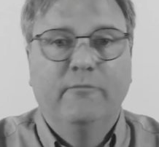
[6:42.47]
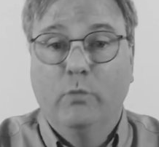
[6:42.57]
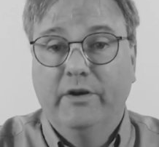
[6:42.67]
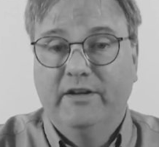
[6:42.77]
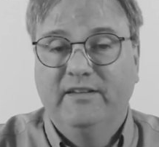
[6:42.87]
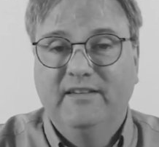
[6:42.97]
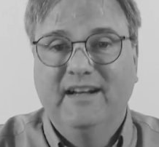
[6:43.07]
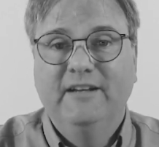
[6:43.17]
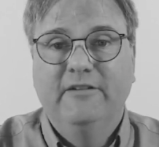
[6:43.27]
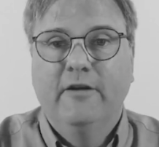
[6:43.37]
were
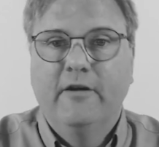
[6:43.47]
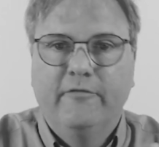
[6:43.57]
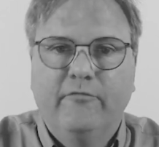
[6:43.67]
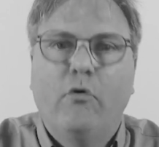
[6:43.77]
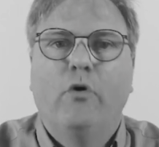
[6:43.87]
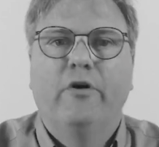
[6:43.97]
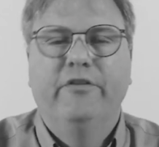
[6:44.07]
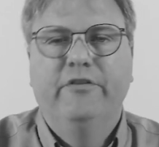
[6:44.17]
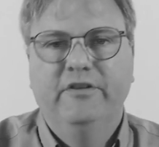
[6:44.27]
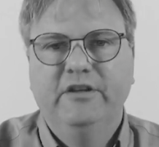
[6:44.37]
designed for
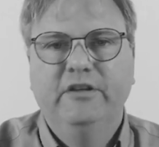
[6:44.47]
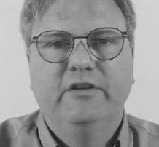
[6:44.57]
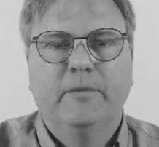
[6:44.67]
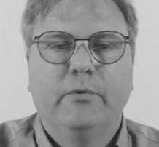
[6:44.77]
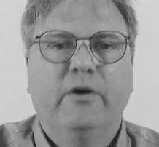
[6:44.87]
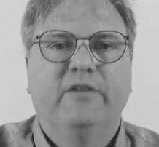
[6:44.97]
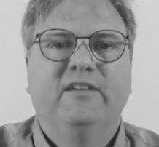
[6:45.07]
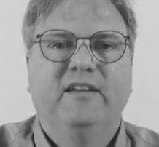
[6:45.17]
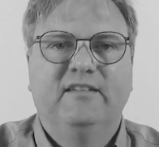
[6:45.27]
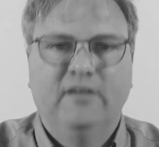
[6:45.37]
the Ninja
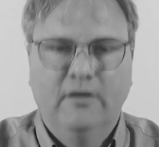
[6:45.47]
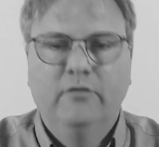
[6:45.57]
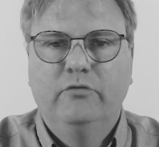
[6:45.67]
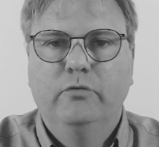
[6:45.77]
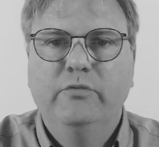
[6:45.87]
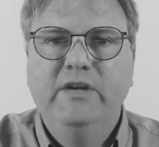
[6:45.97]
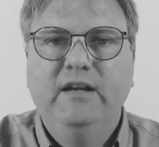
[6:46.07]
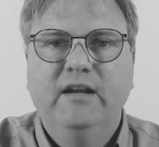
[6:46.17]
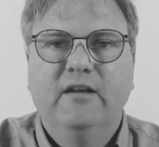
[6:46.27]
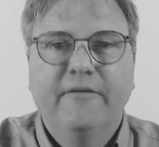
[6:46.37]
process to
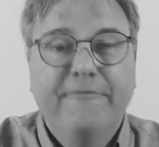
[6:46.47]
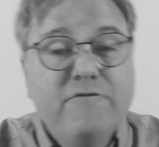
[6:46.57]
read it